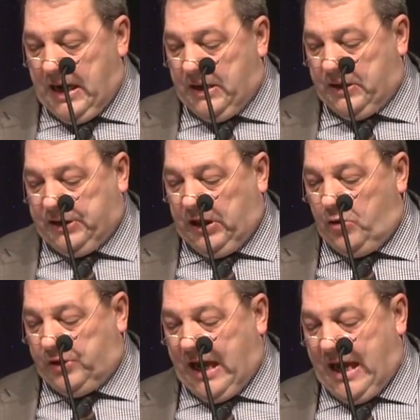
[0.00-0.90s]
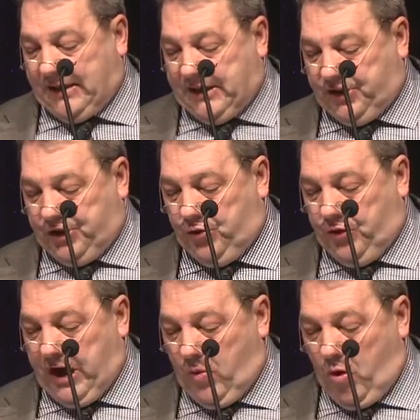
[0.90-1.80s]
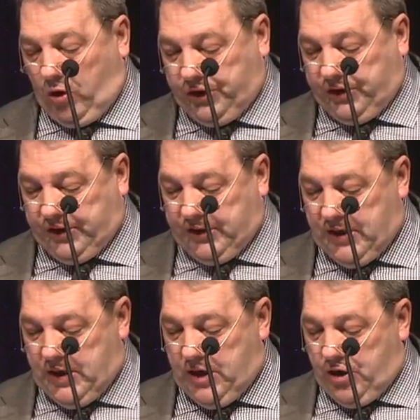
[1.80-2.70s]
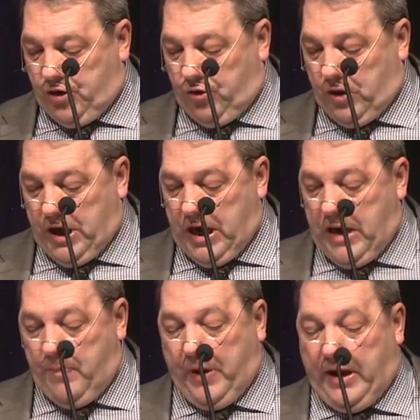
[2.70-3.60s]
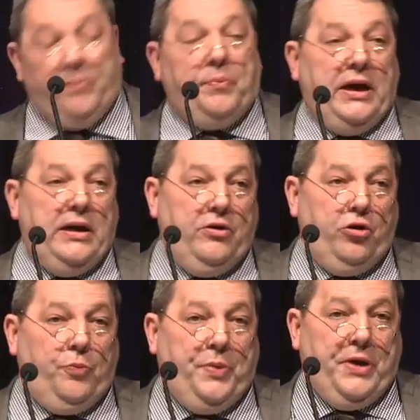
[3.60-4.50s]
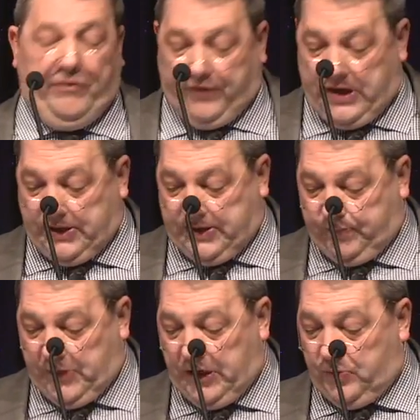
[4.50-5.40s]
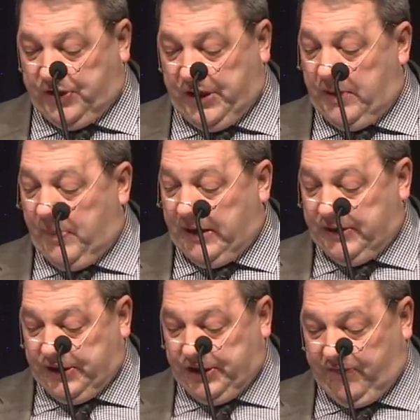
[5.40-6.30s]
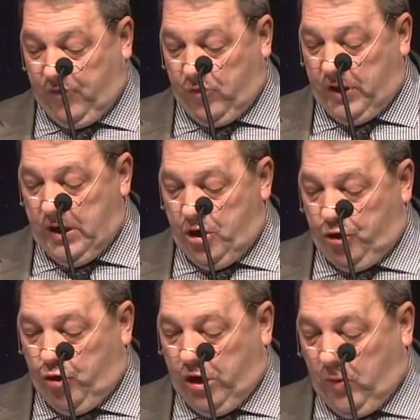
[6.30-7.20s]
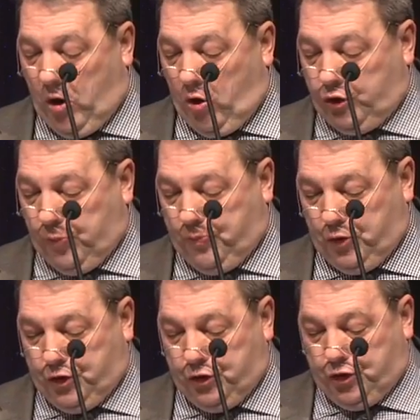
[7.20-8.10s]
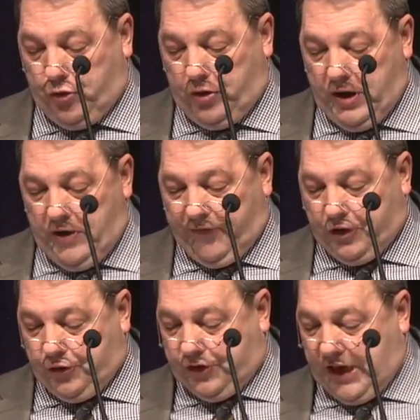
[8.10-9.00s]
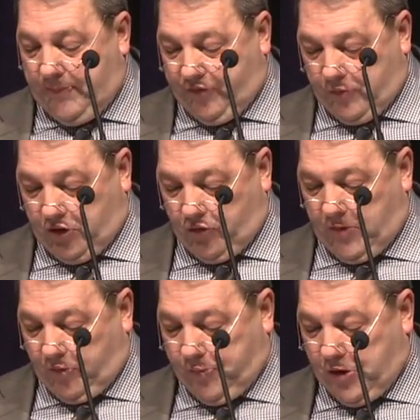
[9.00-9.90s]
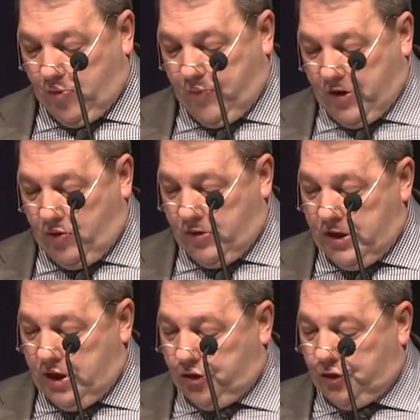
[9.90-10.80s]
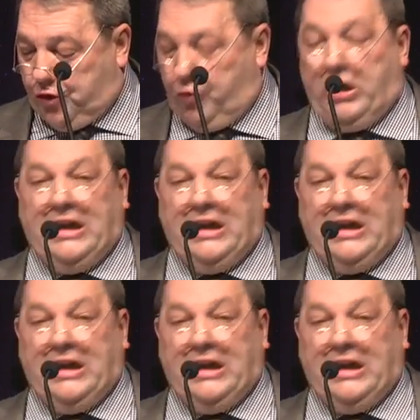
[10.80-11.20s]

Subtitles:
This allows access to UK waters by European fleets, and it was signed back in '64. UKIP will also push to ensure fish are exempt from the Great Repeal Bill to ensure a